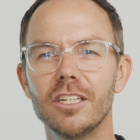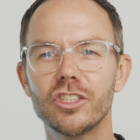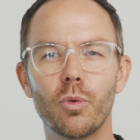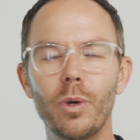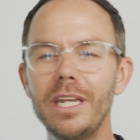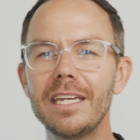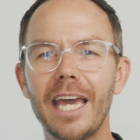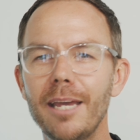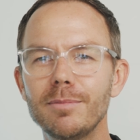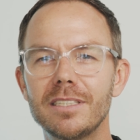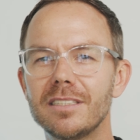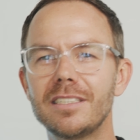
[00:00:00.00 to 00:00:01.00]
So when he
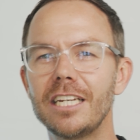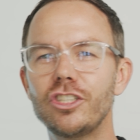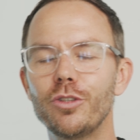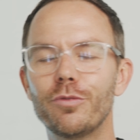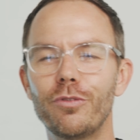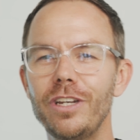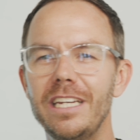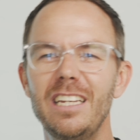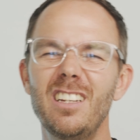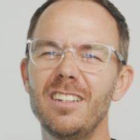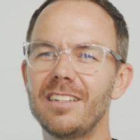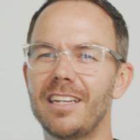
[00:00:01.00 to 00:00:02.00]
came to set you free, he
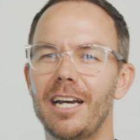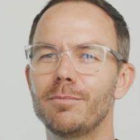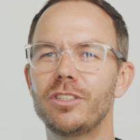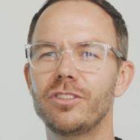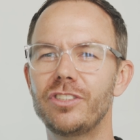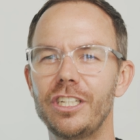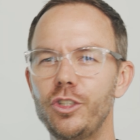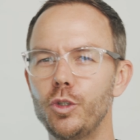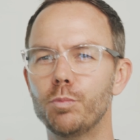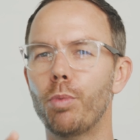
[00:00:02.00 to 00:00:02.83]
didn't come to set you